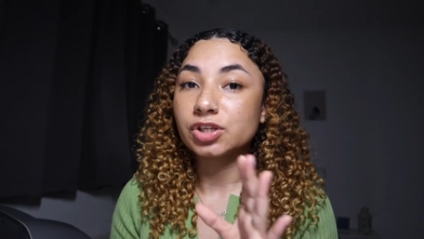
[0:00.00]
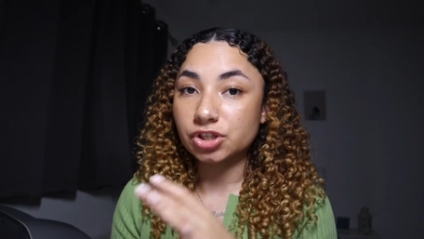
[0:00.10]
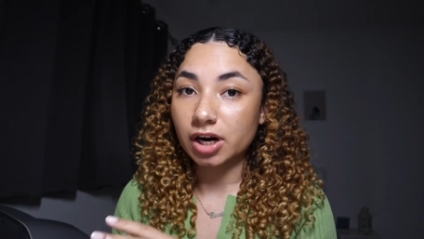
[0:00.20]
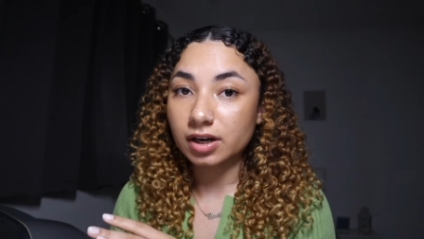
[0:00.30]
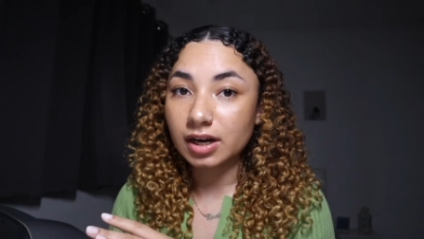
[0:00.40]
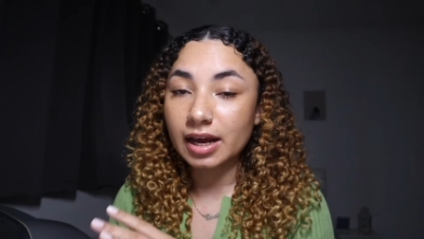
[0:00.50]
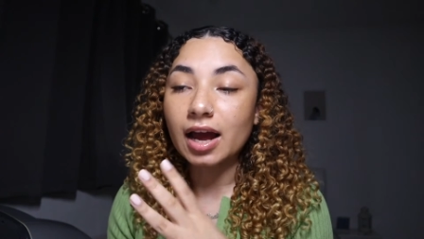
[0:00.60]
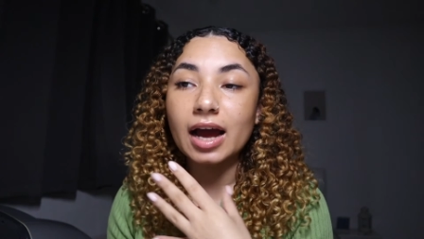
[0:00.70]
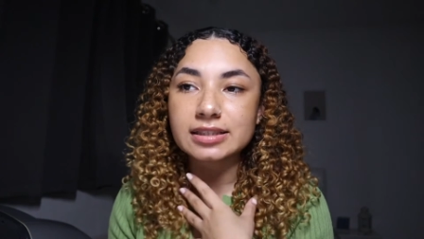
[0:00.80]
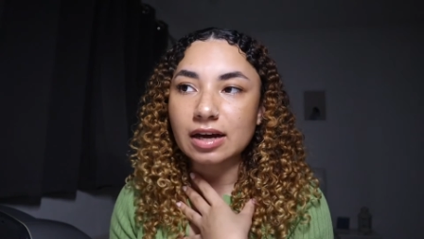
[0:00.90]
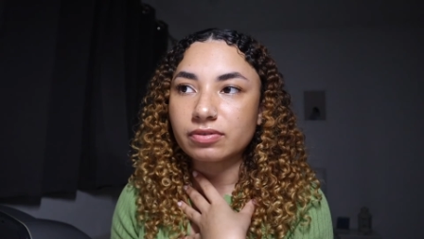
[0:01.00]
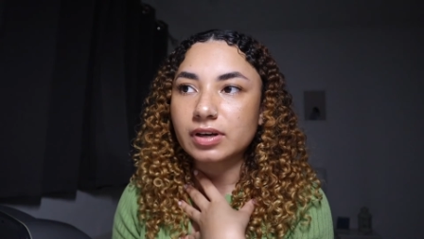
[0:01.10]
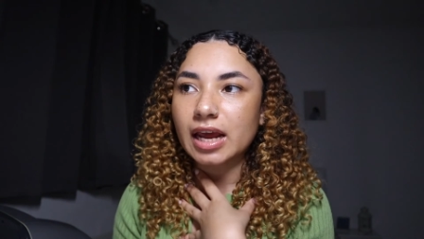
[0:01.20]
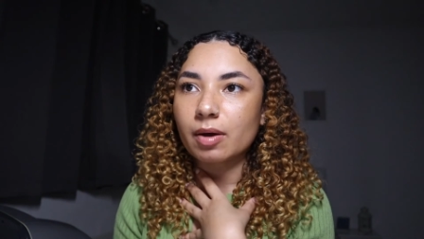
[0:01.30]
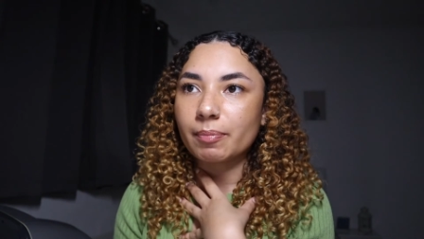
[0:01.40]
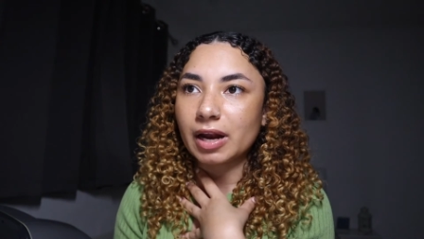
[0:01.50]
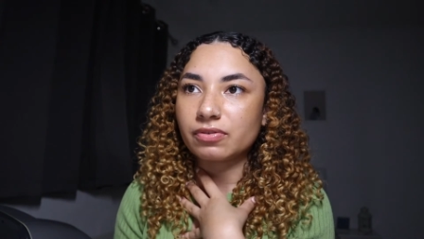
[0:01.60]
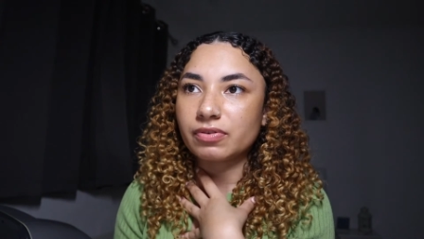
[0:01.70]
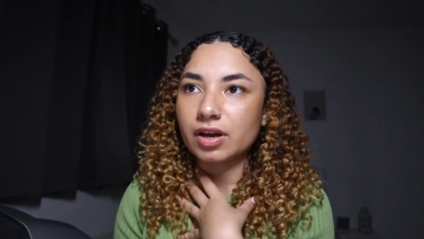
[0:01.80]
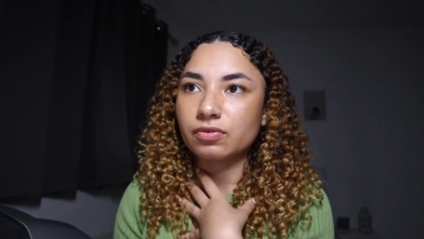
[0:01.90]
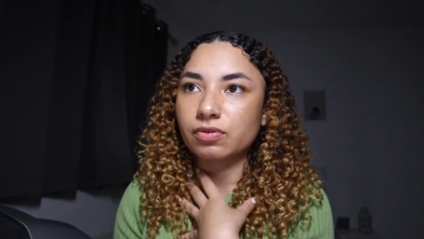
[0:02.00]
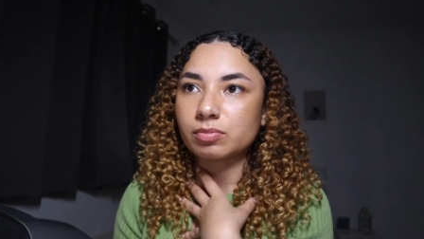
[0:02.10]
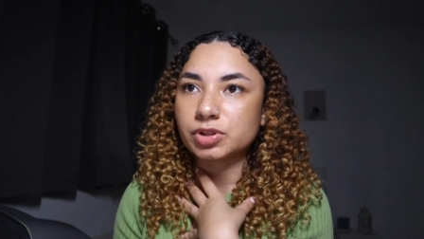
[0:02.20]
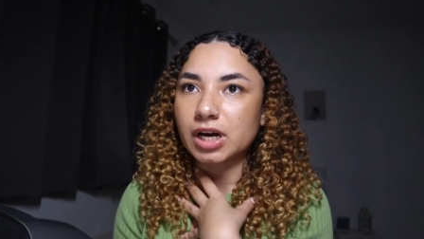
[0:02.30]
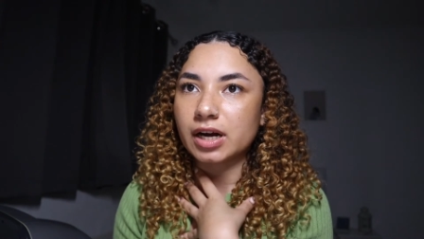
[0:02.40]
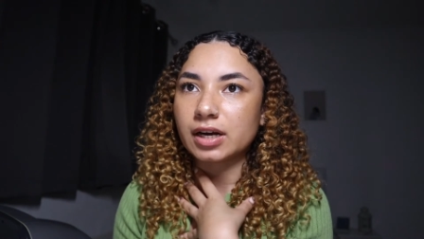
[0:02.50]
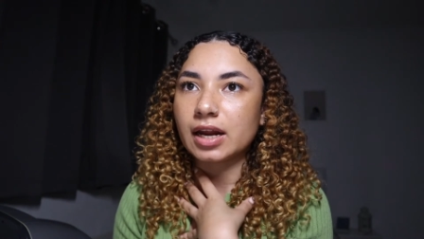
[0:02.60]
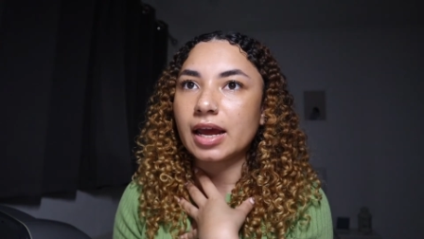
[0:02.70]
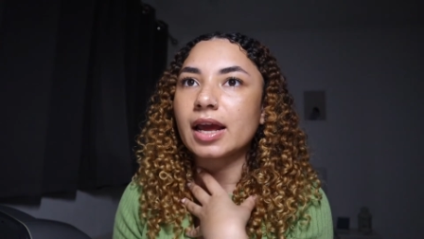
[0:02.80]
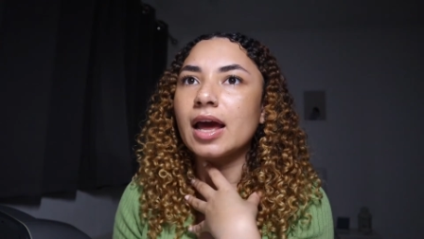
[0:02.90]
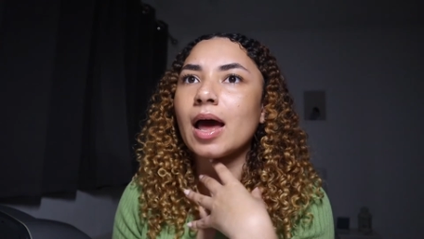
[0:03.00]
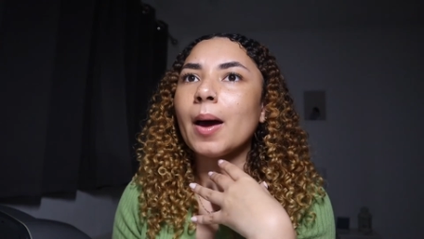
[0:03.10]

journaling. I definitely have benefited from journaling